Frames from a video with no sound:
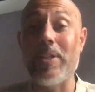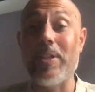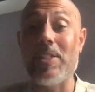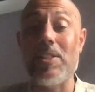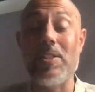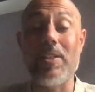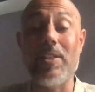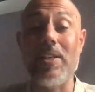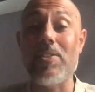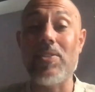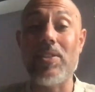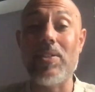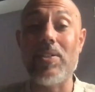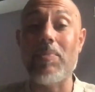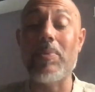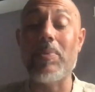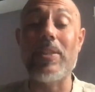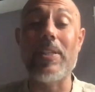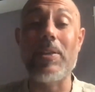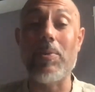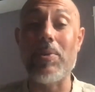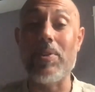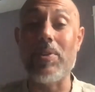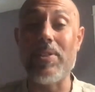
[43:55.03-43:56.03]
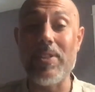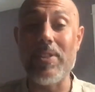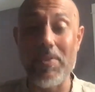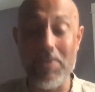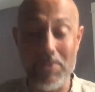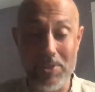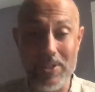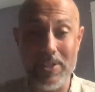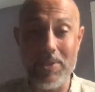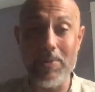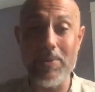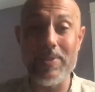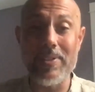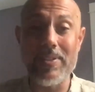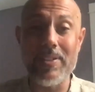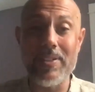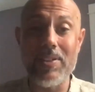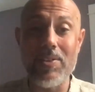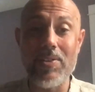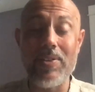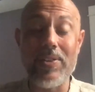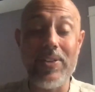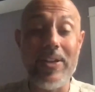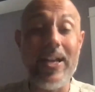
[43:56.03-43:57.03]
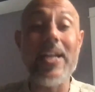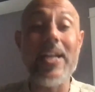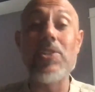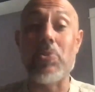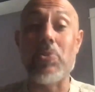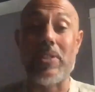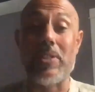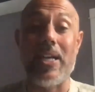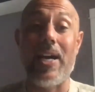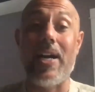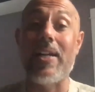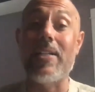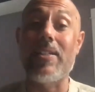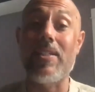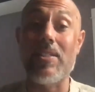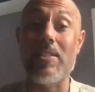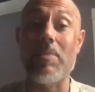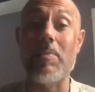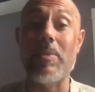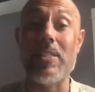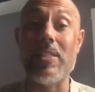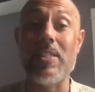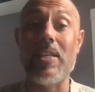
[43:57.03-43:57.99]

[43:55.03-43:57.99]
They were doing this, but their hands were tied